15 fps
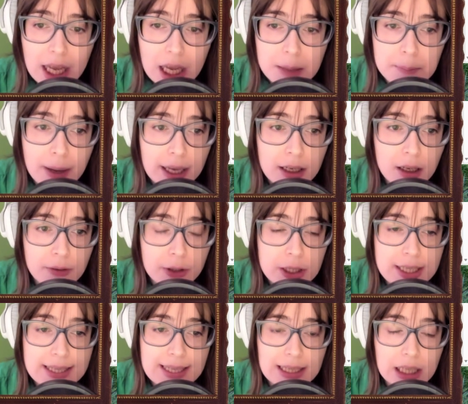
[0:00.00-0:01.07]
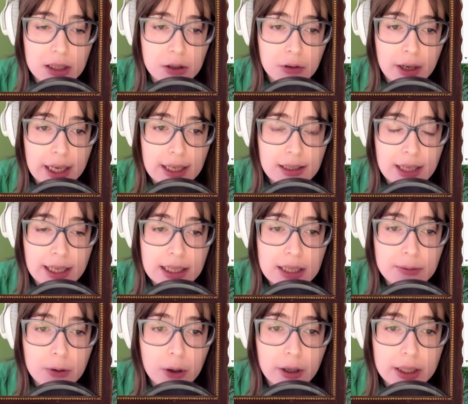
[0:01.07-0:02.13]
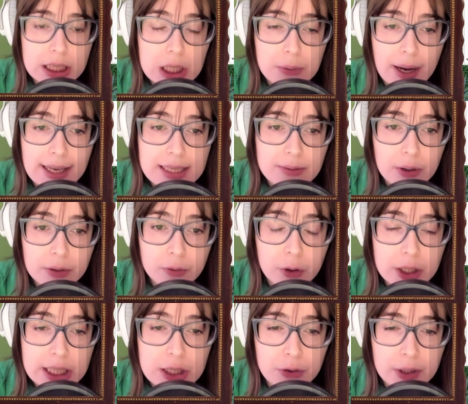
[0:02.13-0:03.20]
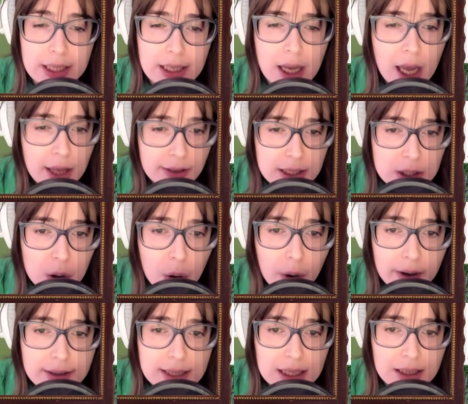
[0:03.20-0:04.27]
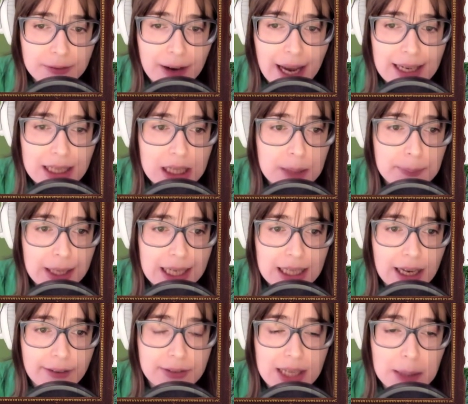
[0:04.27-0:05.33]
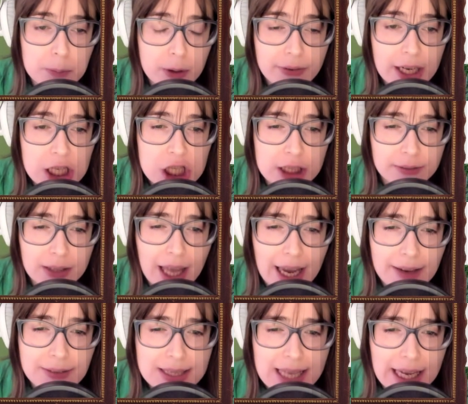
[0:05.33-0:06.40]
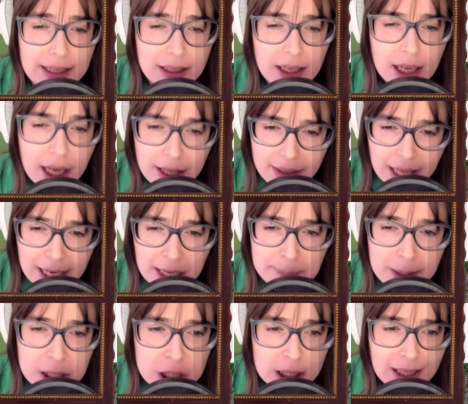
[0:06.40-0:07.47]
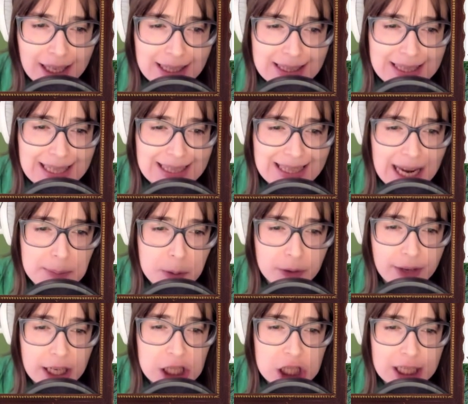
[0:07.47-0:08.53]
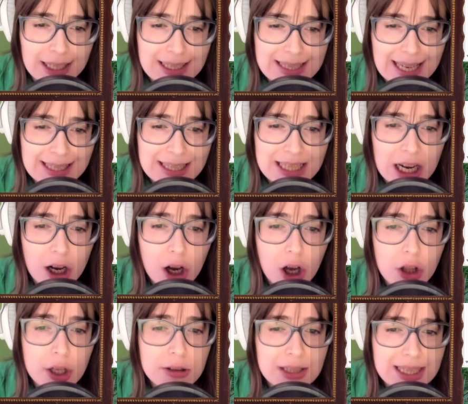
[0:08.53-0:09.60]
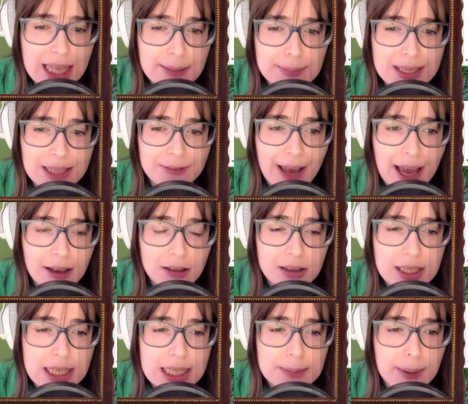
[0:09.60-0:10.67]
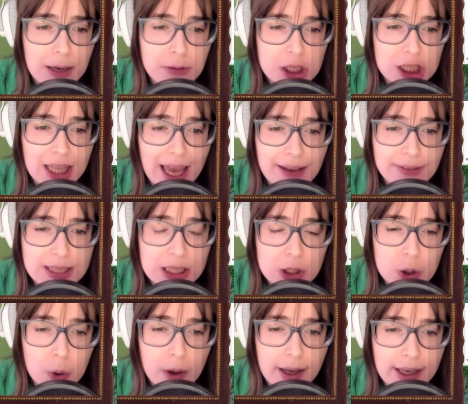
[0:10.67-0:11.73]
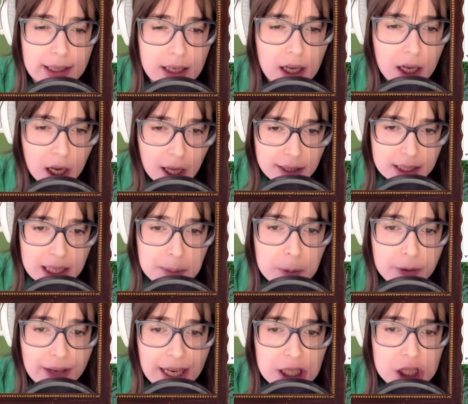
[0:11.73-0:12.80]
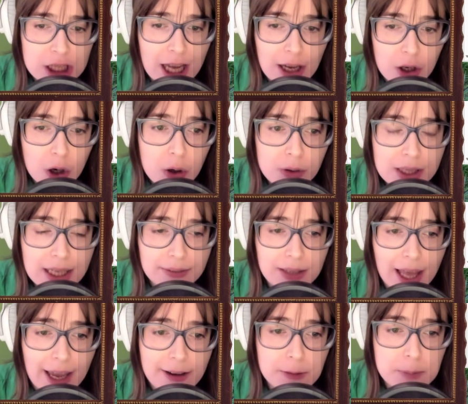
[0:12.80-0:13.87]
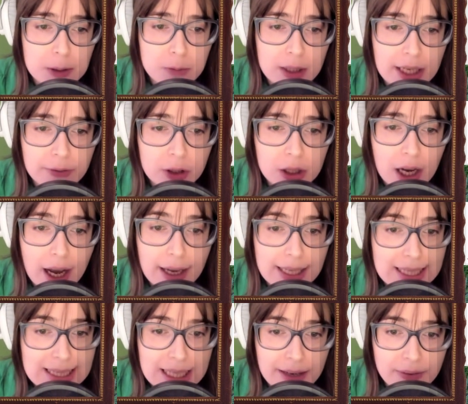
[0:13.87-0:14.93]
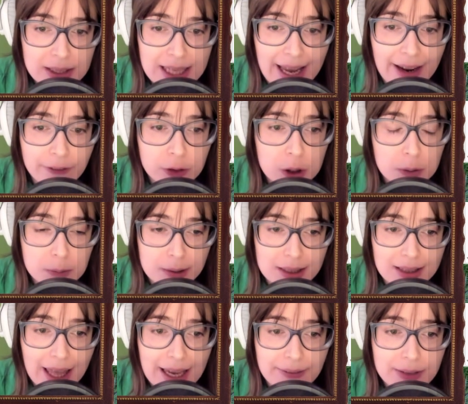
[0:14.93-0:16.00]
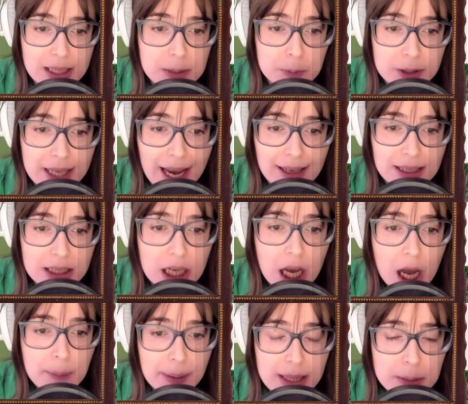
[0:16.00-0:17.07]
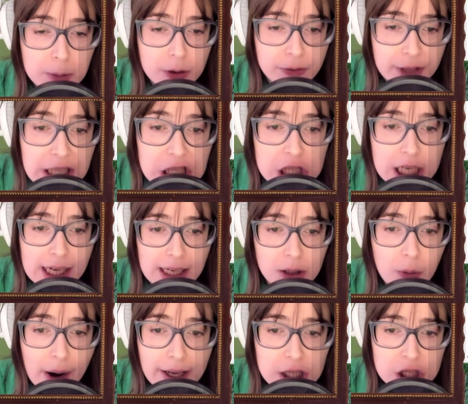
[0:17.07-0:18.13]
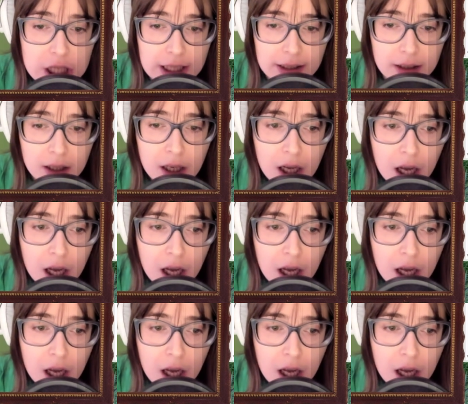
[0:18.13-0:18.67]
In Munn versus Illinois, 94 U.S. 143, this court, in defining the meaning of deprivation of life, said, "The inhibition against its deprivation extends to all those limbs and faculties by which life is enjoyed. The deprivation not only of life, but whatever God has given to everyone with life, is protected by the provision in question.